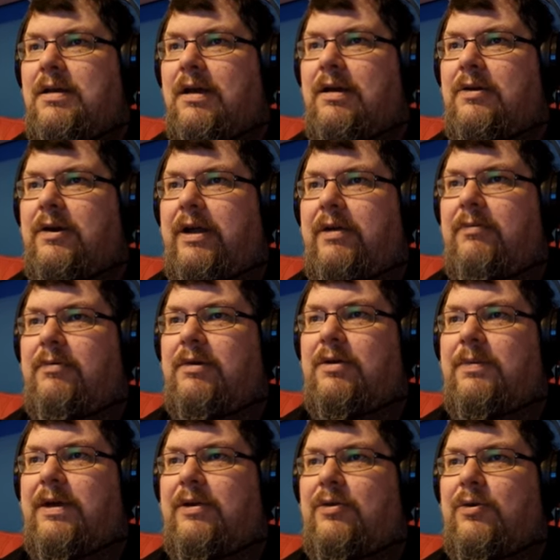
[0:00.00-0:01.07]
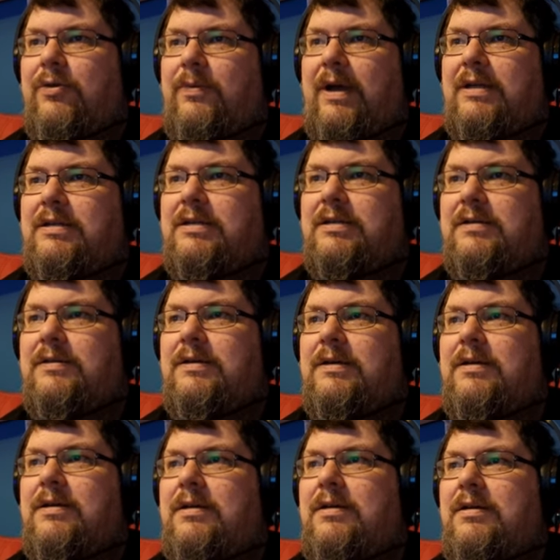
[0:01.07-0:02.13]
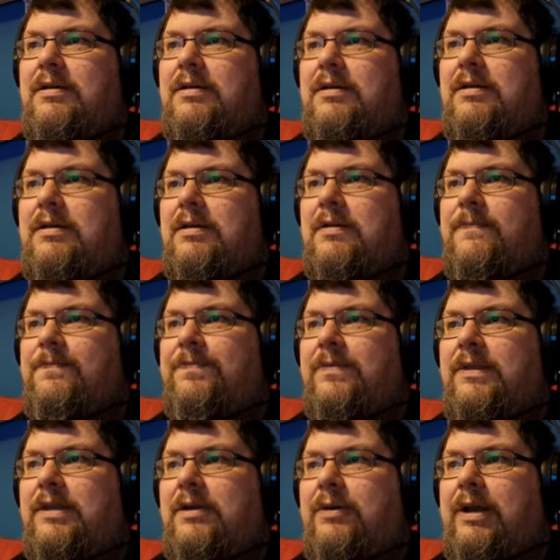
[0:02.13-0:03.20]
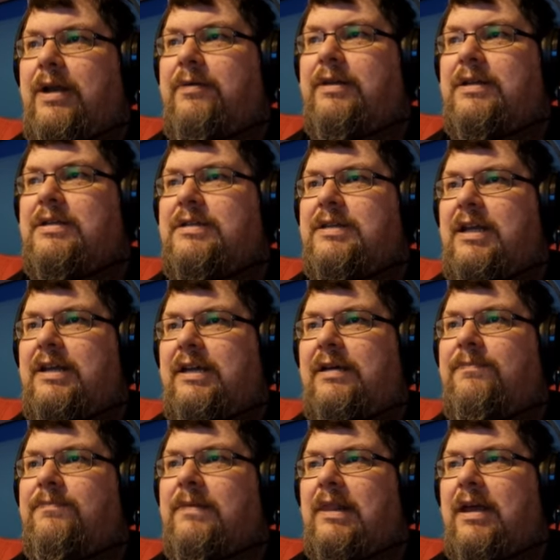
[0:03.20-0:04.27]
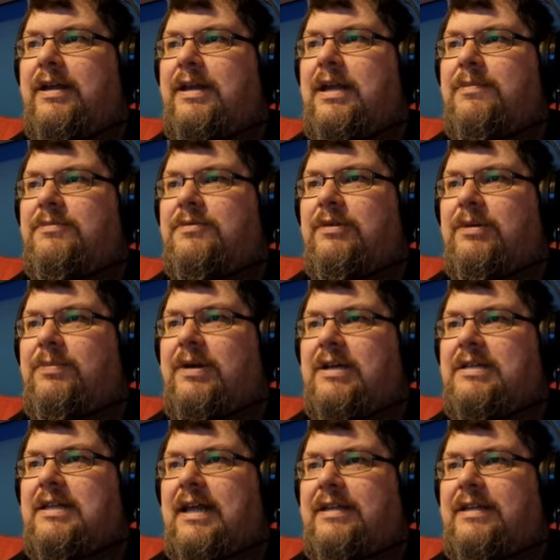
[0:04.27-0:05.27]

Alright, what about Northwest? You are now in the study. Light comes from the brass